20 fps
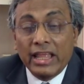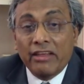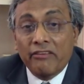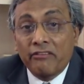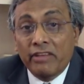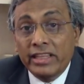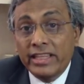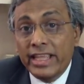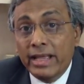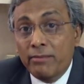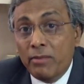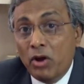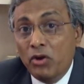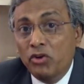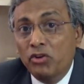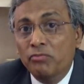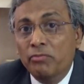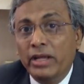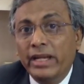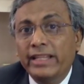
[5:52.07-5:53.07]
When the amount
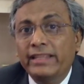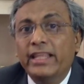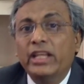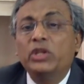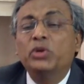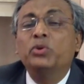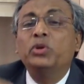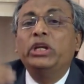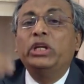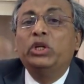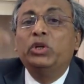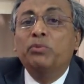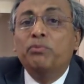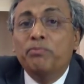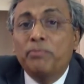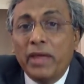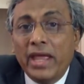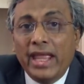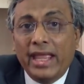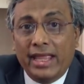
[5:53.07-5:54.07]
of money that you need to
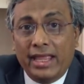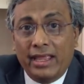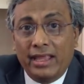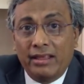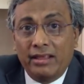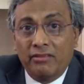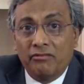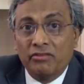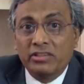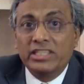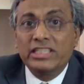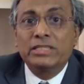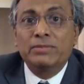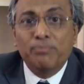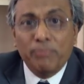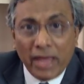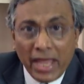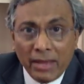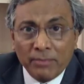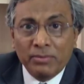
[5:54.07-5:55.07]
pay, which is
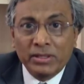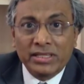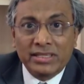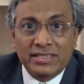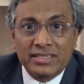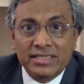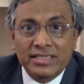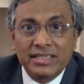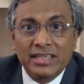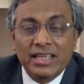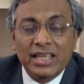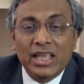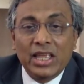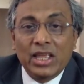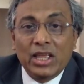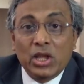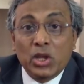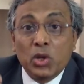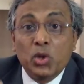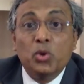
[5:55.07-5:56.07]
payables,
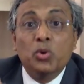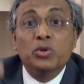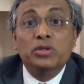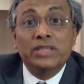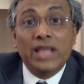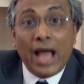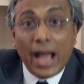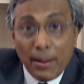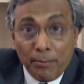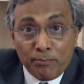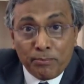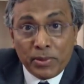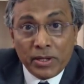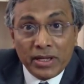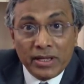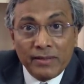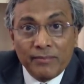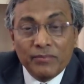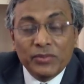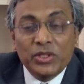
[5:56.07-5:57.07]
goes up,
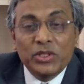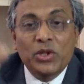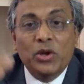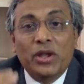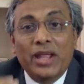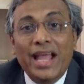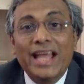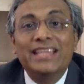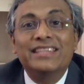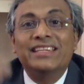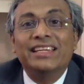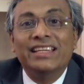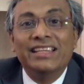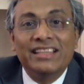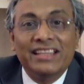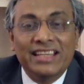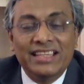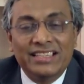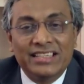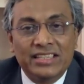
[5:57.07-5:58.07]
your cash
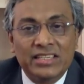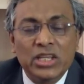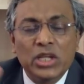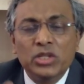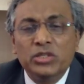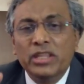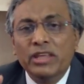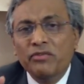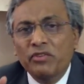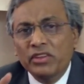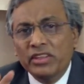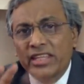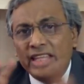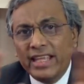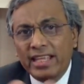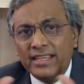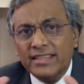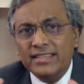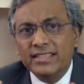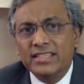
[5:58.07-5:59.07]
increases. Therefore,
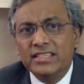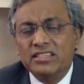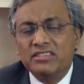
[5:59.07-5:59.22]
these